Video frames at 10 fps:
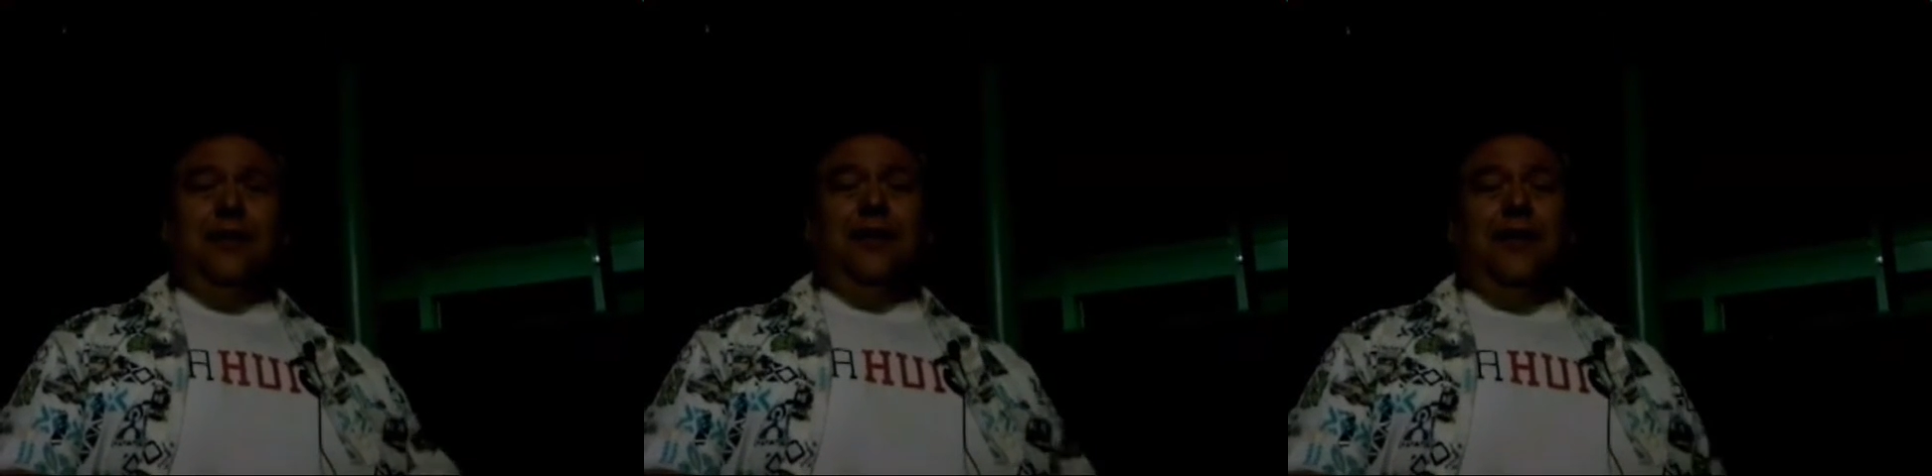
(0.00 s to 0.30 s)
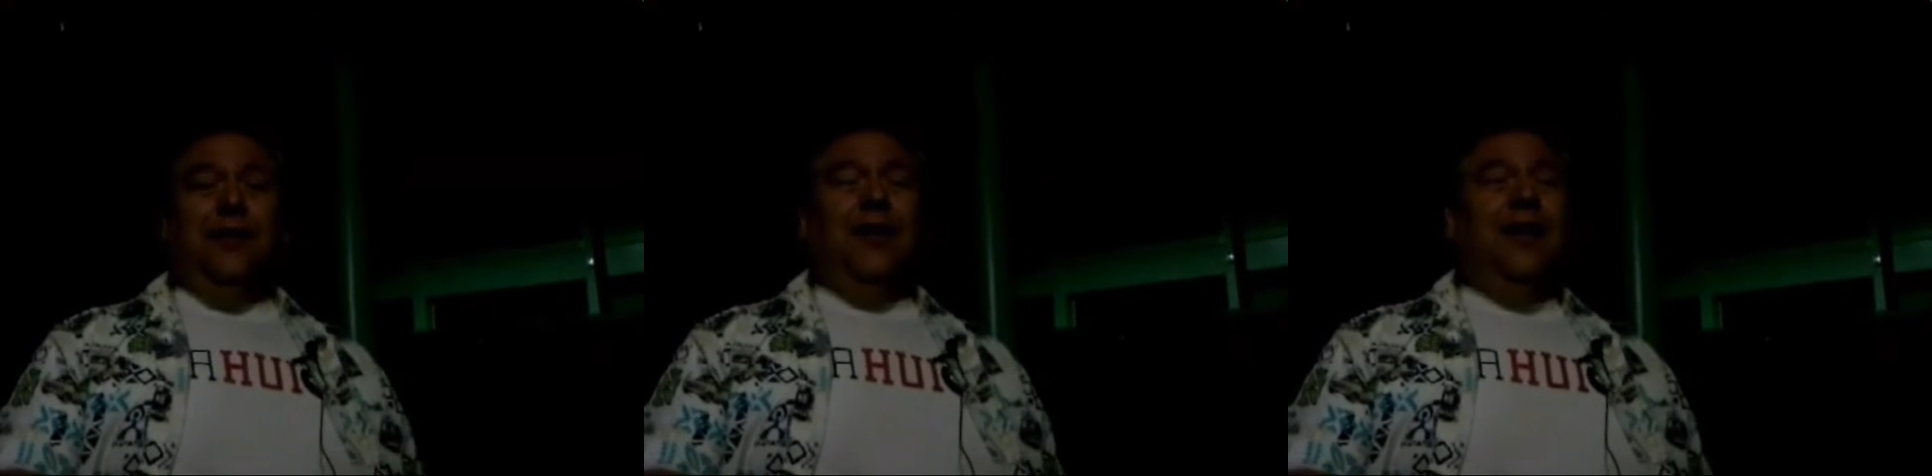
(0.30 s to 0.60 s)
you
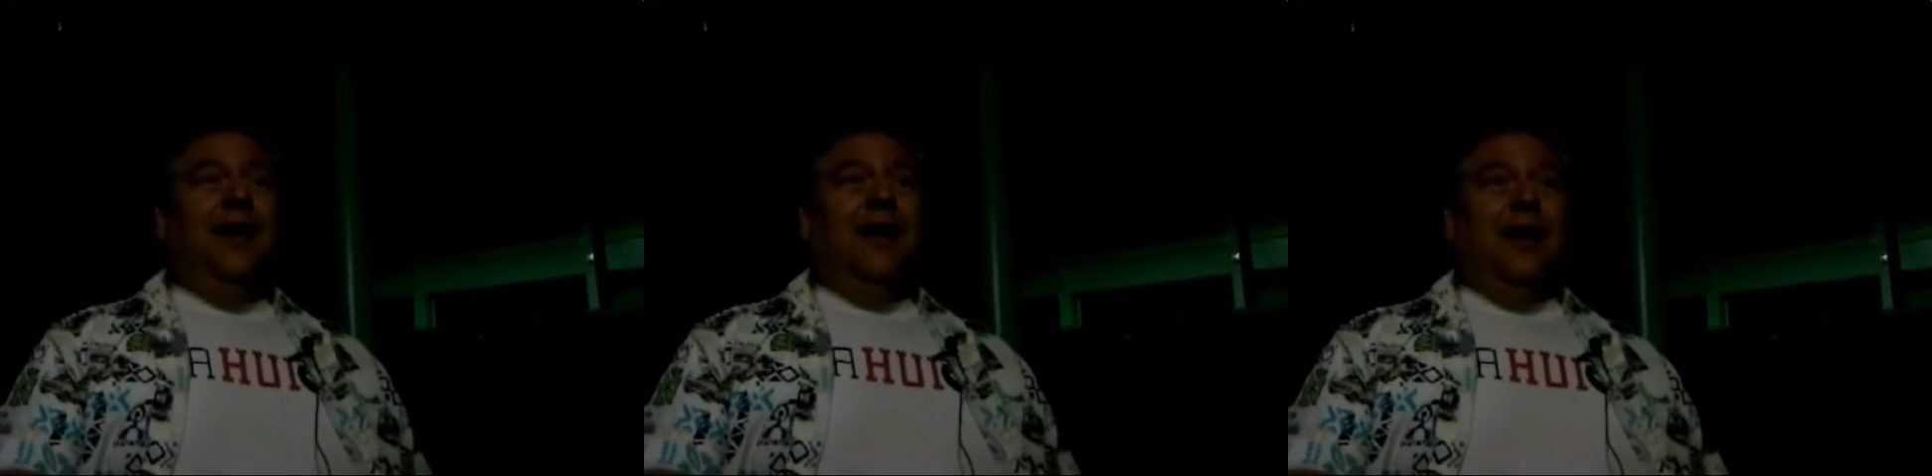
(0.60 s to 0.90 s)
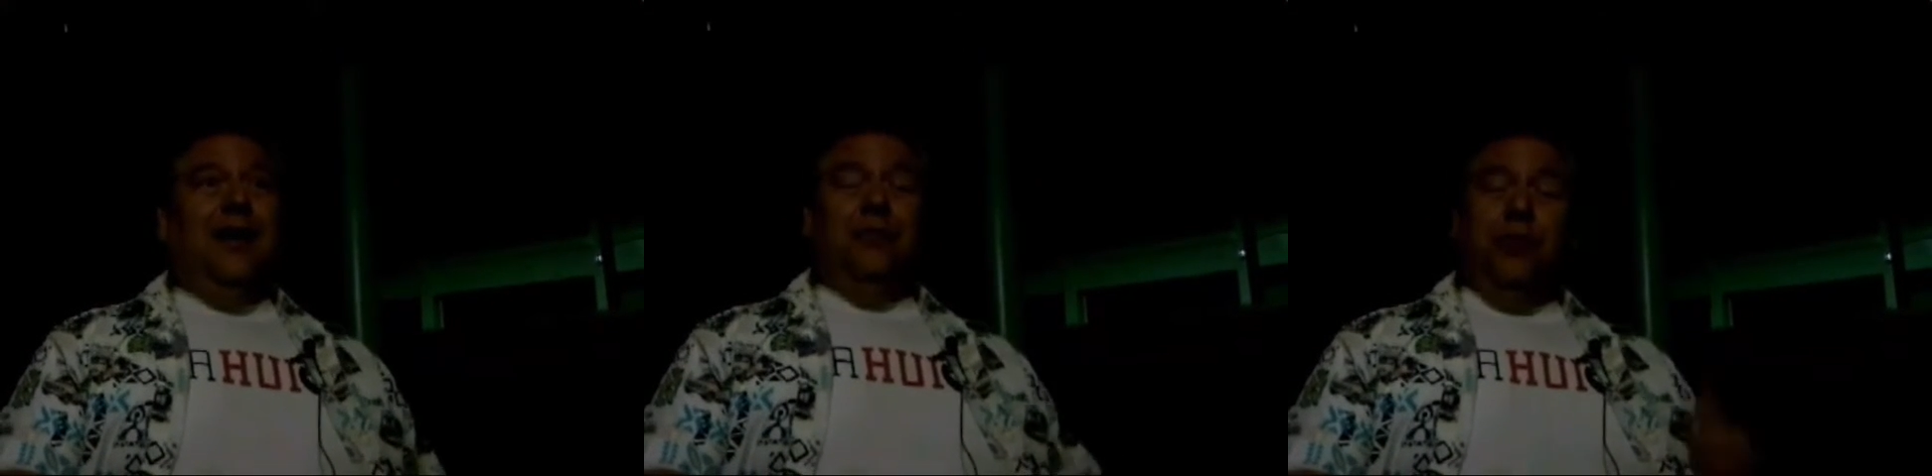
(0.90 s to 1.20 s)
know,
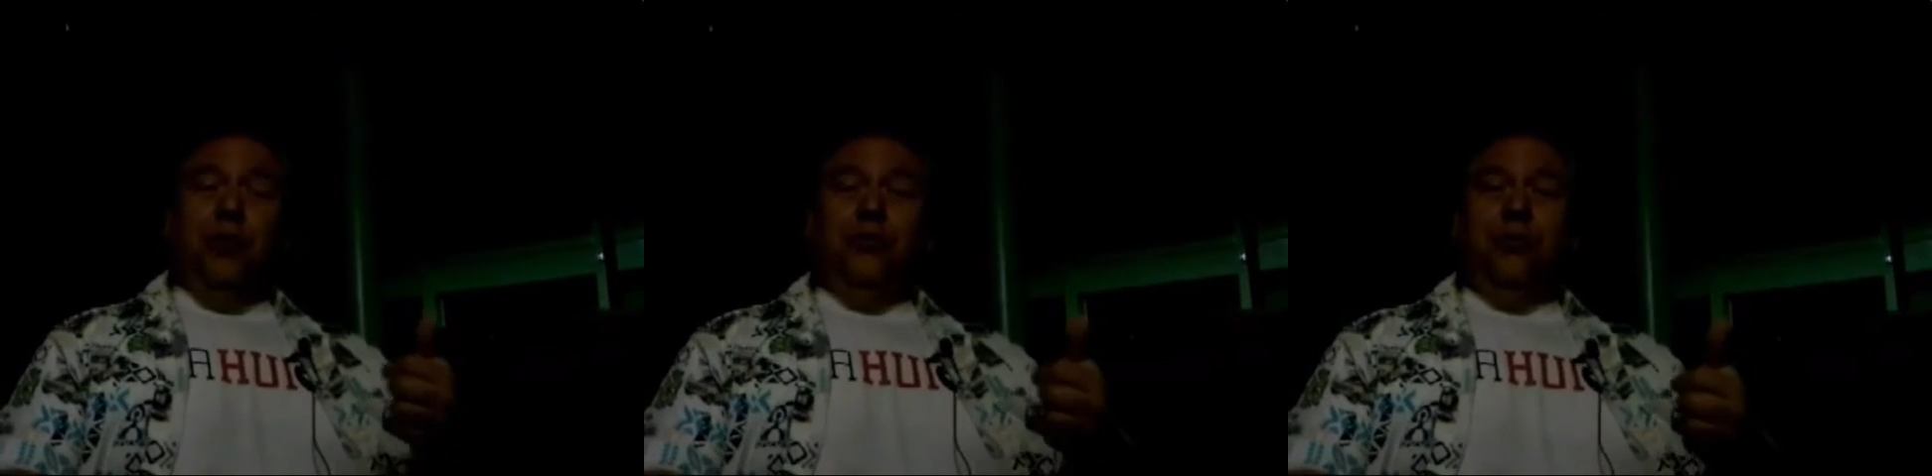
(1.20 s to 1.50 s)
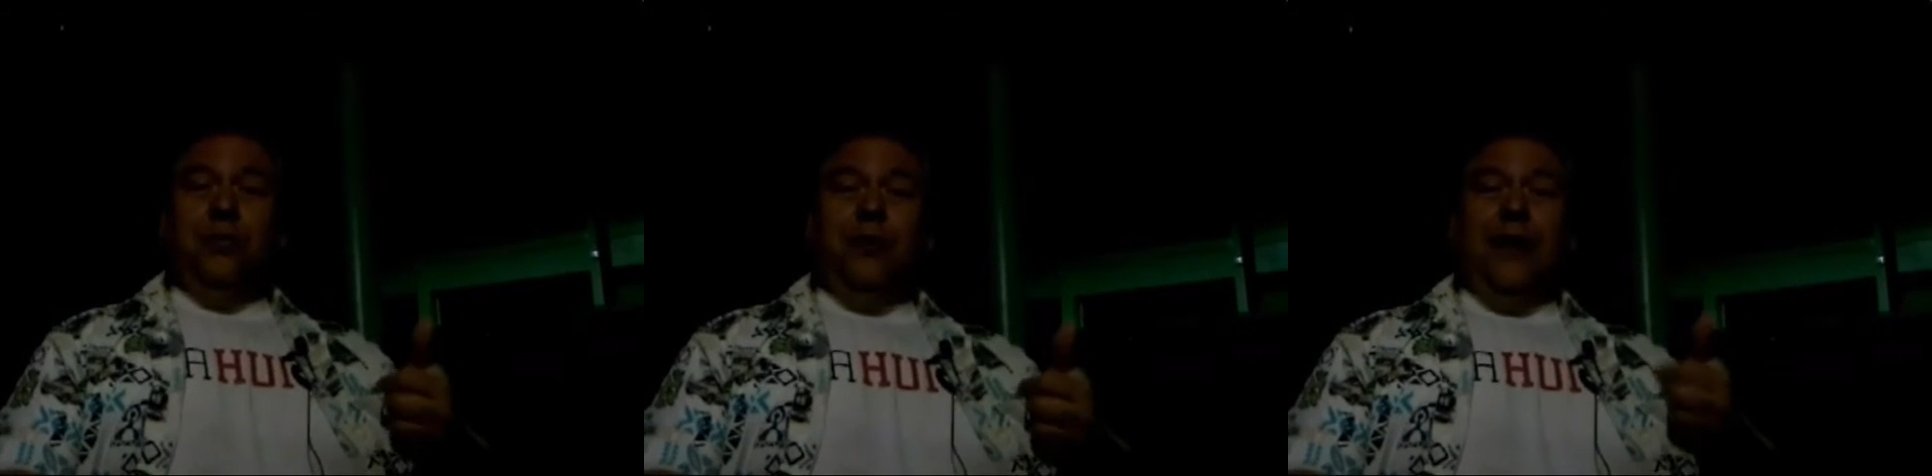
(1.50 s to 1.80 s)
both
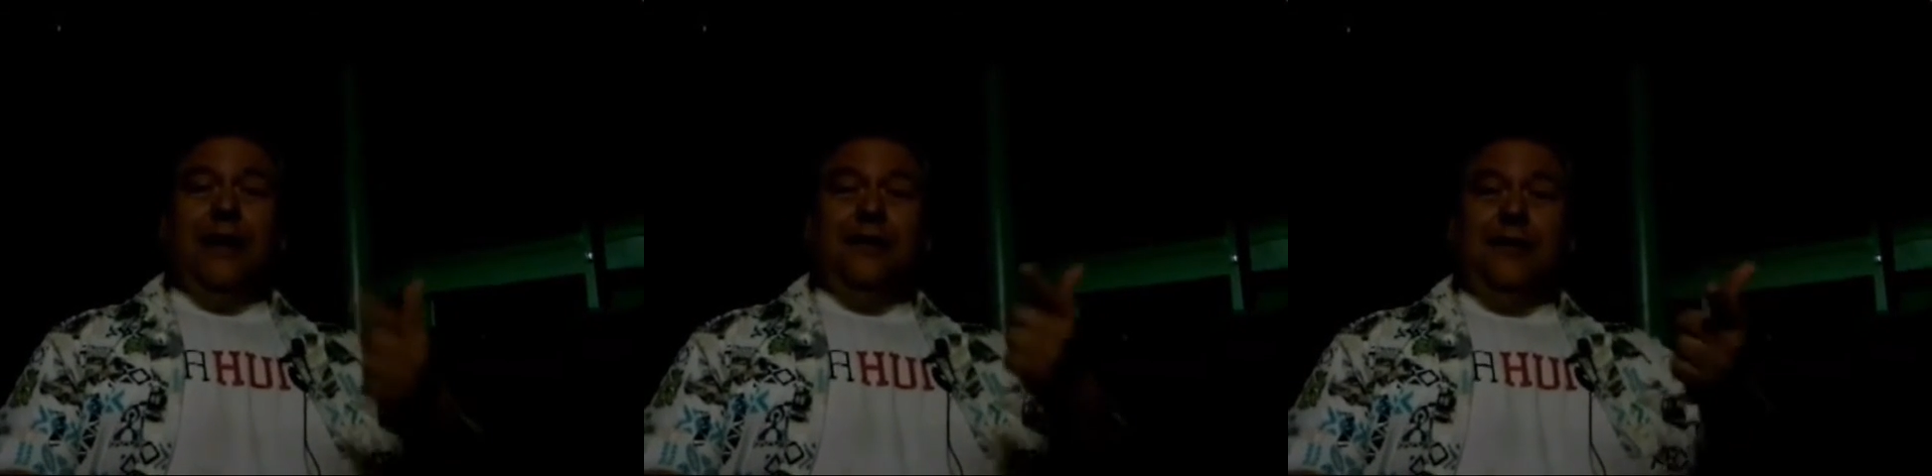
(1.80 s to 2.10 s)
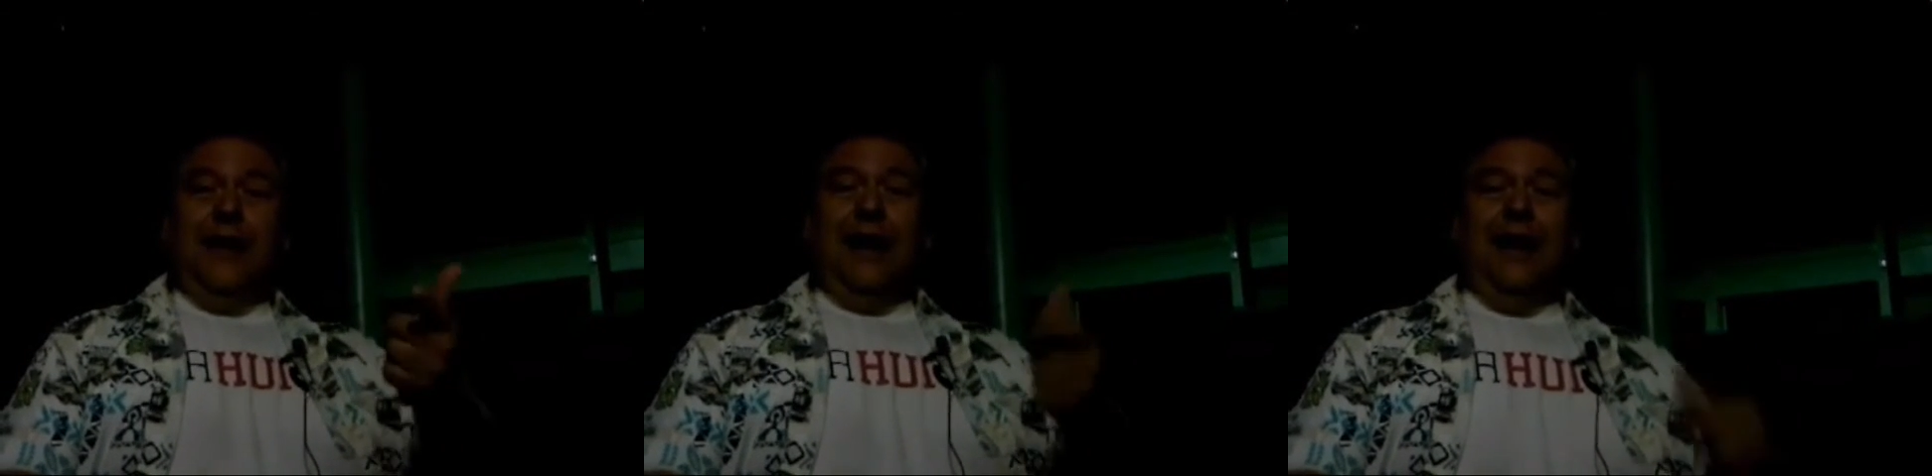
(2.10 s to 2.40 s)

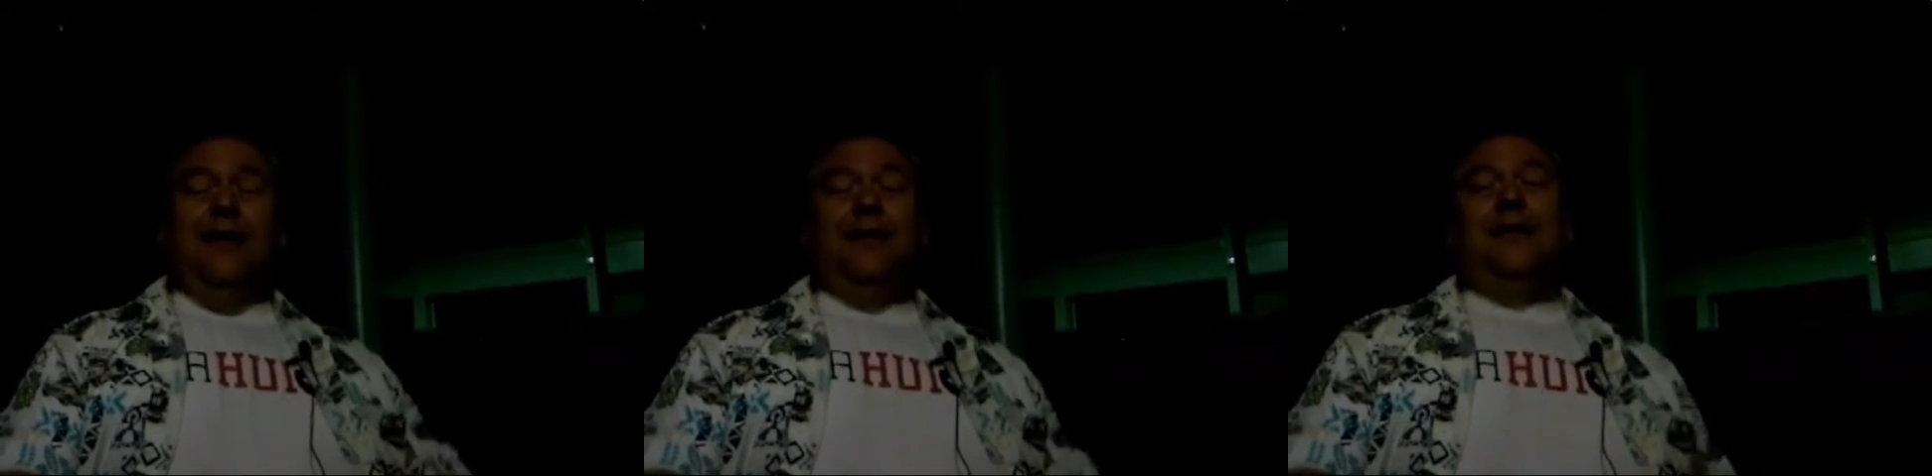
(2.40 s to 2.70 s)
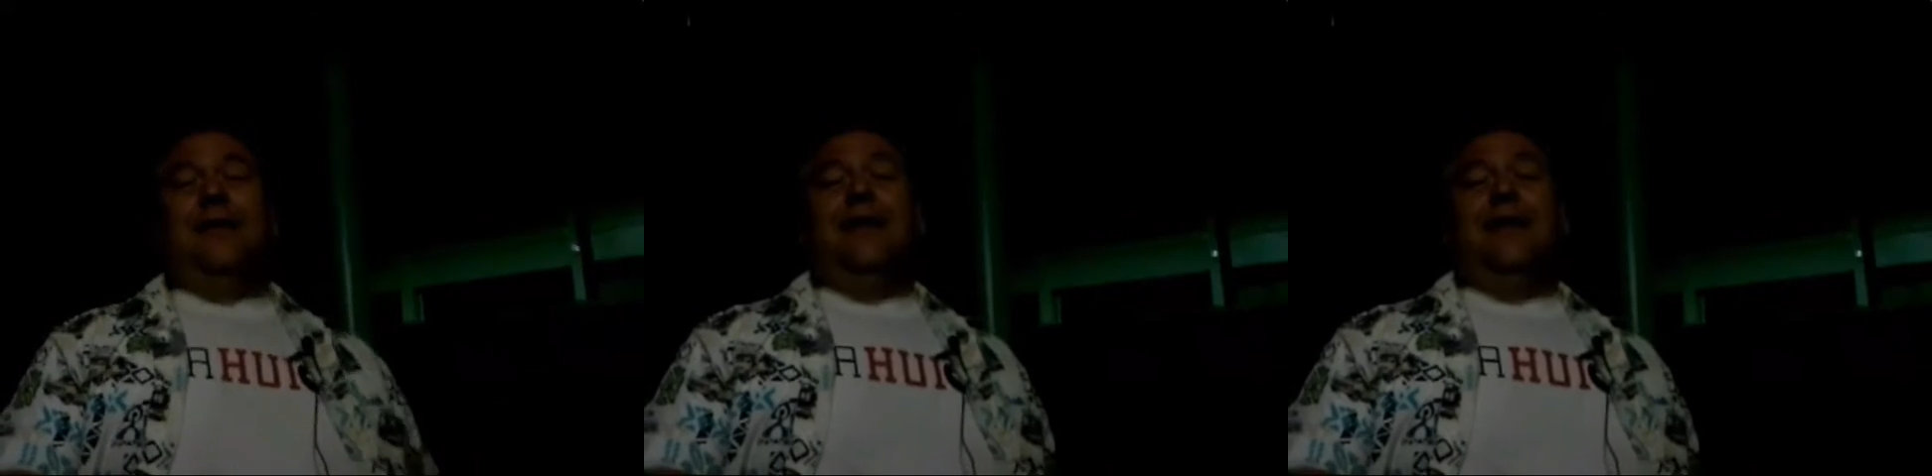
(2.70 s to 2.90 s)
XXX and